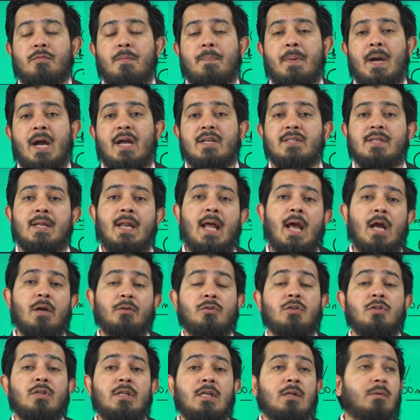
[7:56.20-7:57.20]
the buyers and how
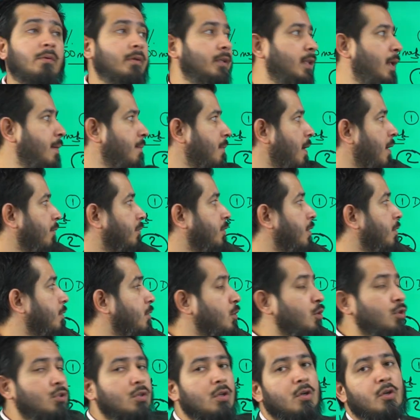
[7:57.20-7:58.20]
to deal with them? I've
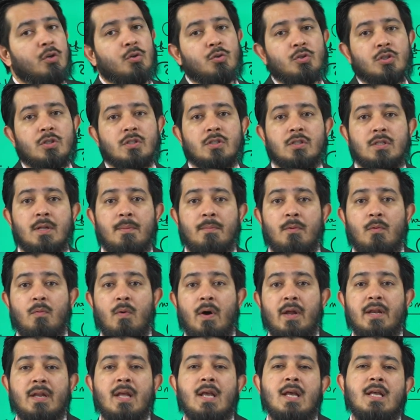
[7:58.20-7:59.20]
given you solutions. Number
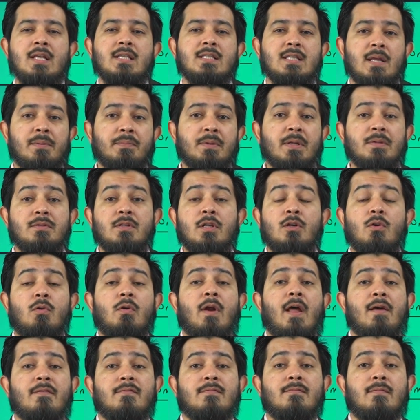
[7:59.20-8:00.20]
one, sometimes they
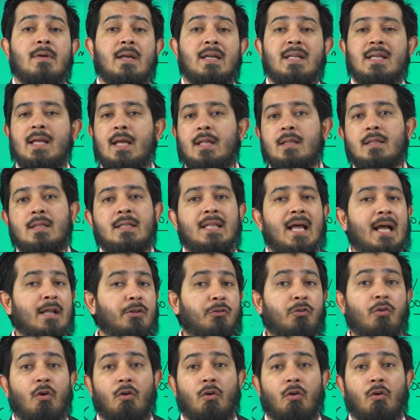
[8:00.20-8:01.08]
don't have money and that's